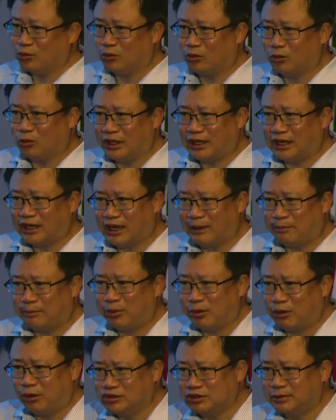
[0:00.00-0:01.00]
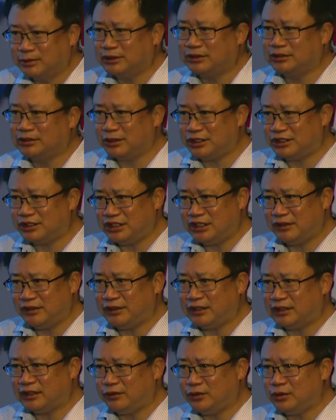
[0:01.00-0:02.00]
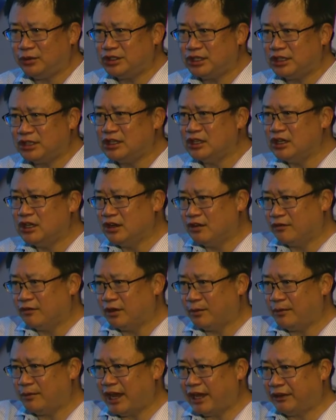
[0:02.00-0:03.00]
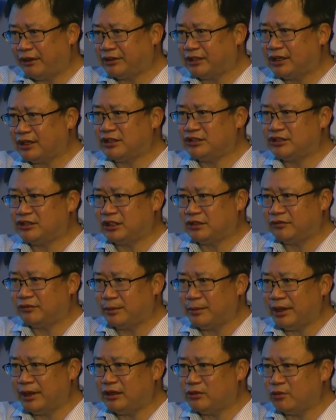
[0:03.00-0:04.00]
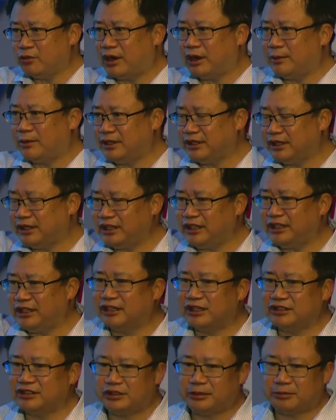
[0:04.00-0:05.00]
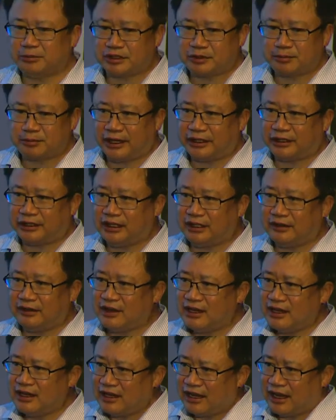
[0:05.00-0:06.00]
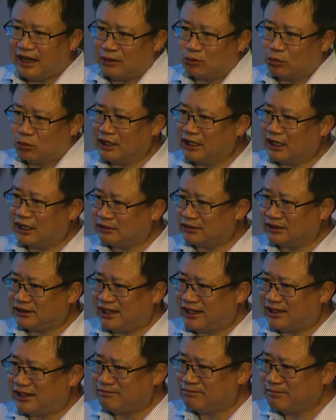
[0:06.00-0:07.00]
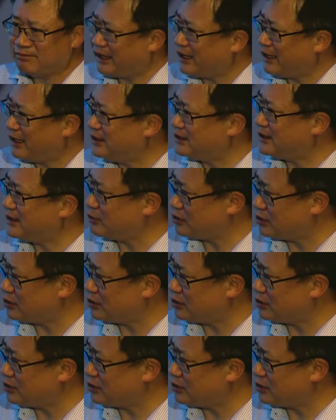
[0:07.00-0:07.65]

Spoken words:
what are plausible to achieve in the future from an agriculture, from an environment and industry perspective, and work out mechanisms or